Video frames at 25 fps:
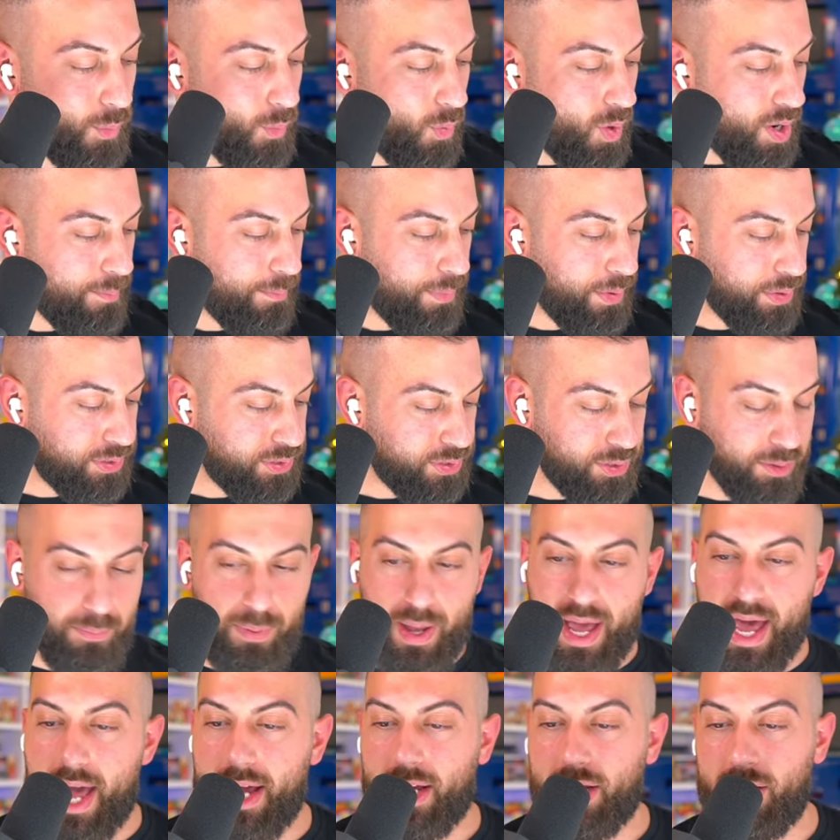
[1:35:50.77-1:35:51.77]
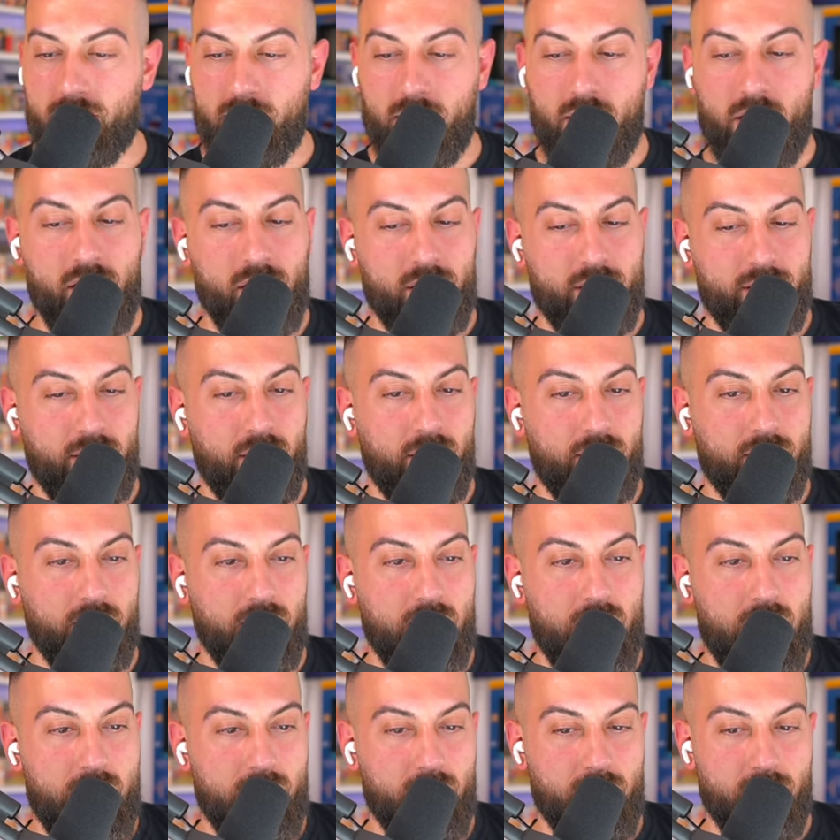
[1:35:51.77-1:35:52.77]
with one booster pack. Good luck,
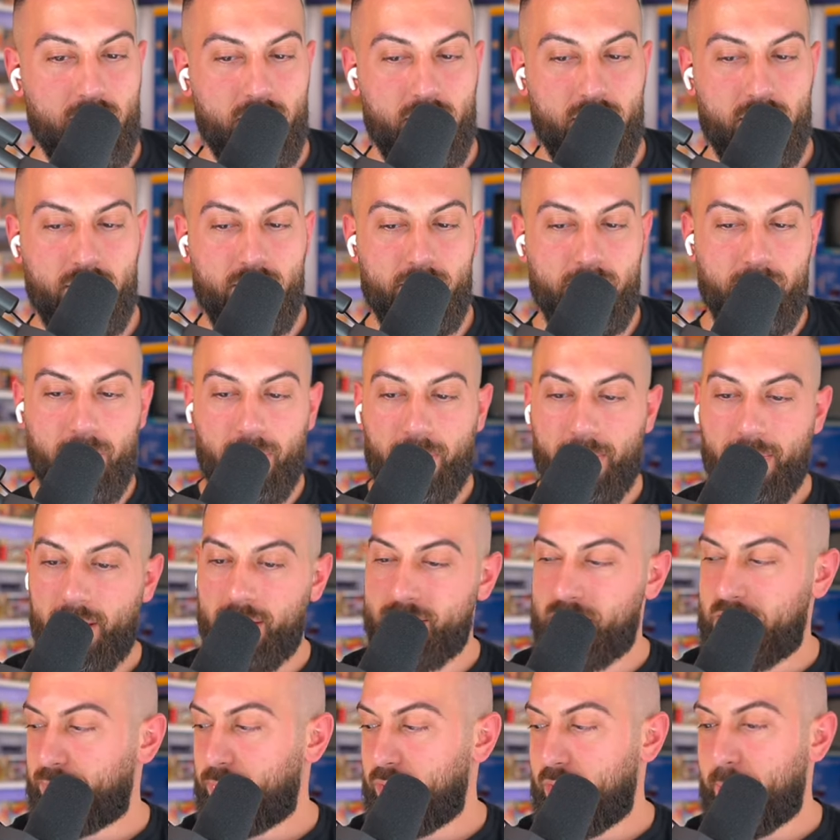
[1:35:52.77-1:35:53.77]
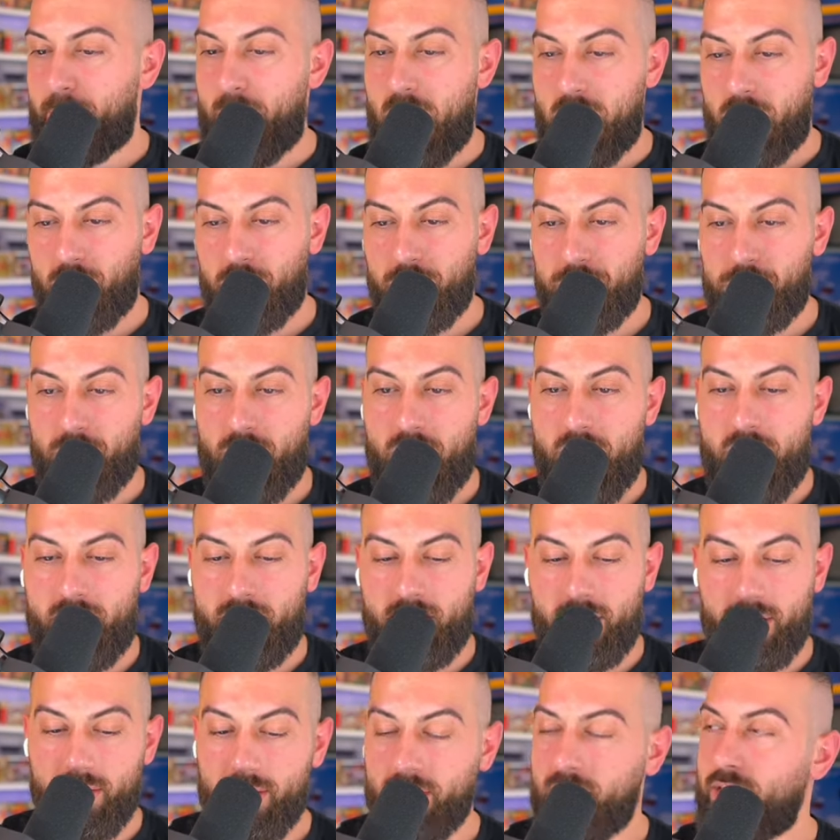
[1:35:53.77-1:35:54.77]
Nikolai. Let's see if we can get back on
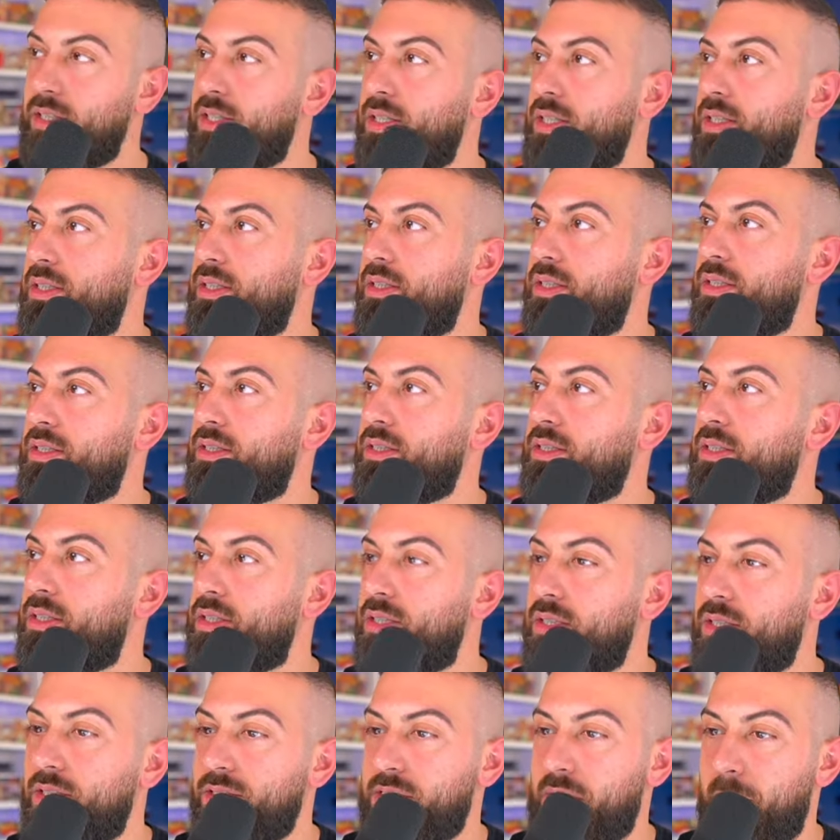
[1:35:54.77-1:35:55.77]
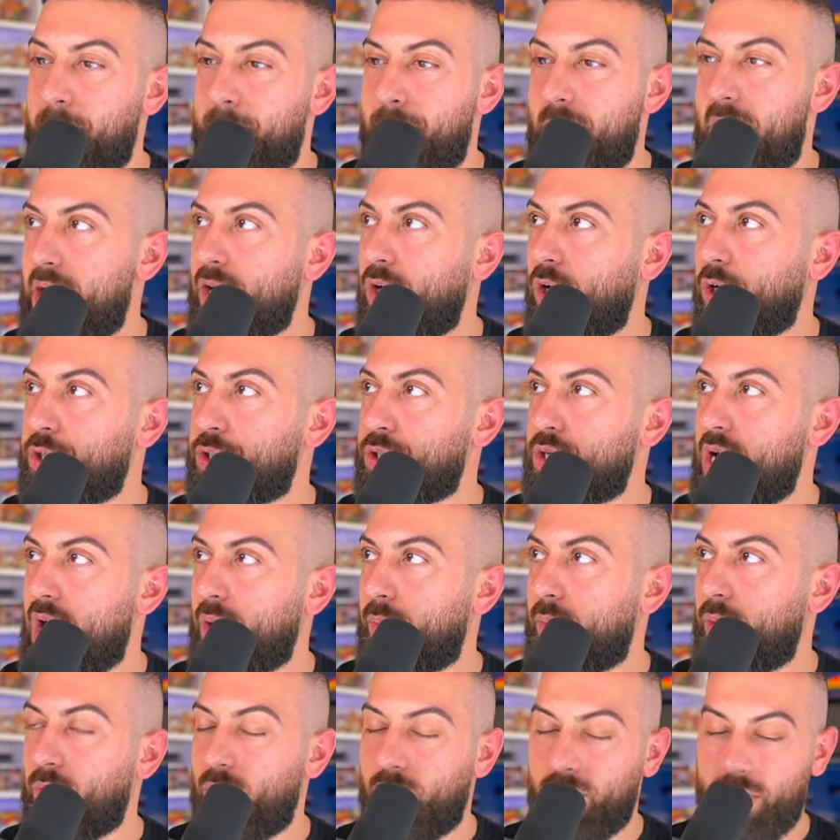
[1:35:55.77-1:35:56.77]
track. Let's get back on
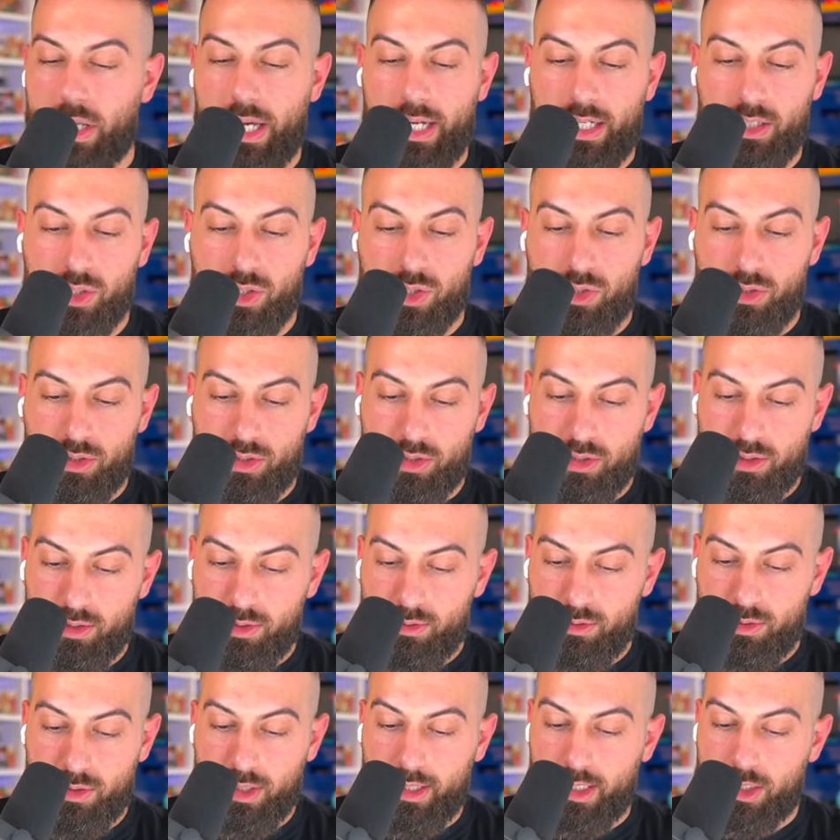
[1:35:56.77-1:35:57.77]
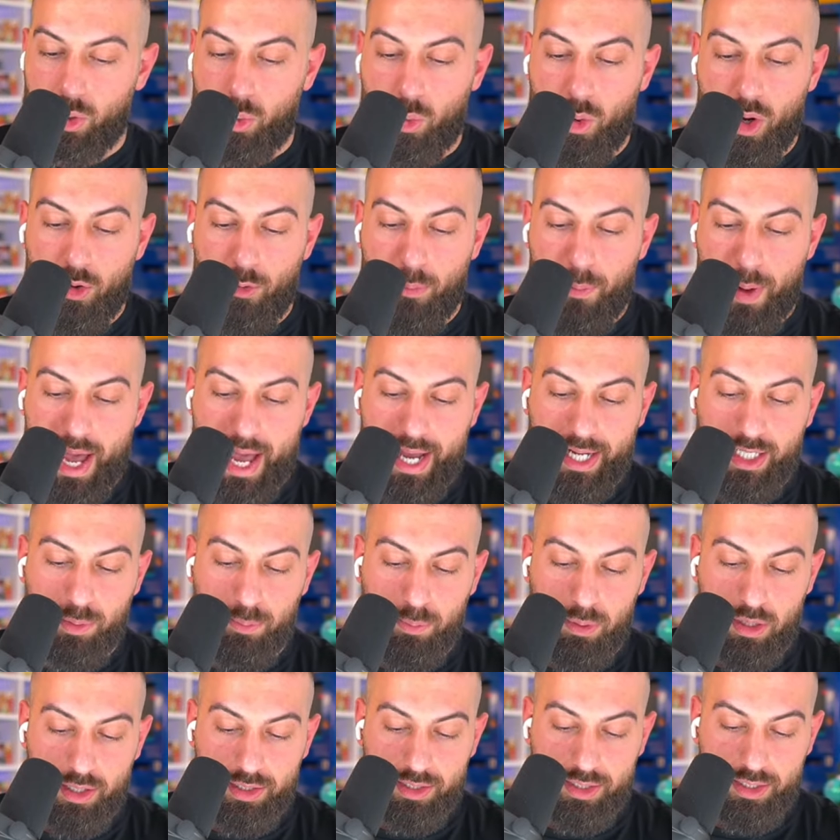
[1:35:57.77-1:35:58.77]
track. We were on like it's like 12 packs
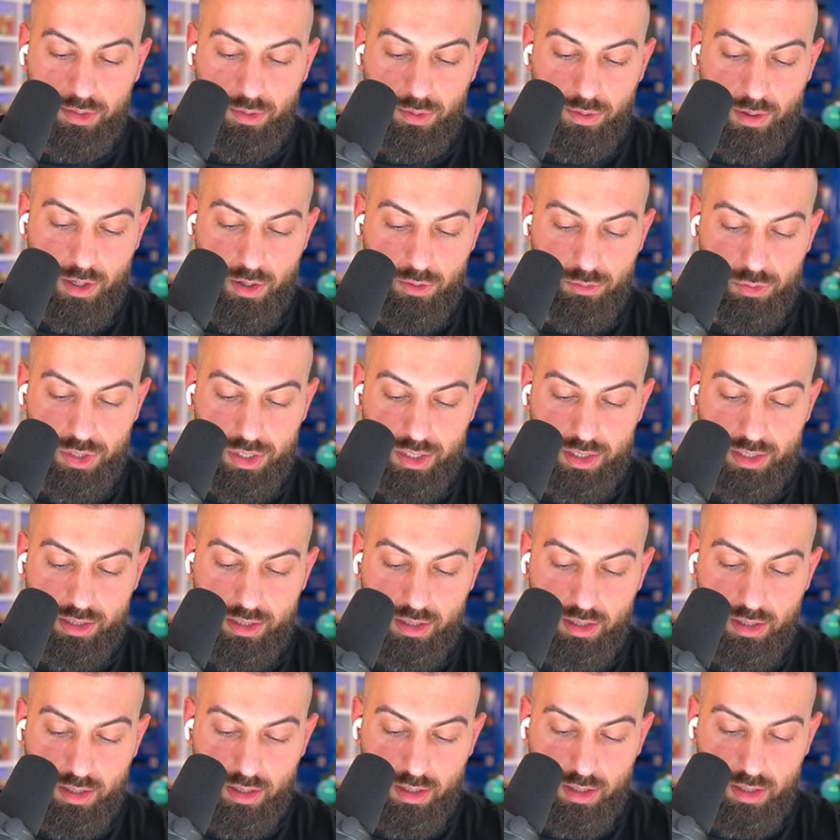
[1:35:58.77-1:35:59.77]
plus in a row, just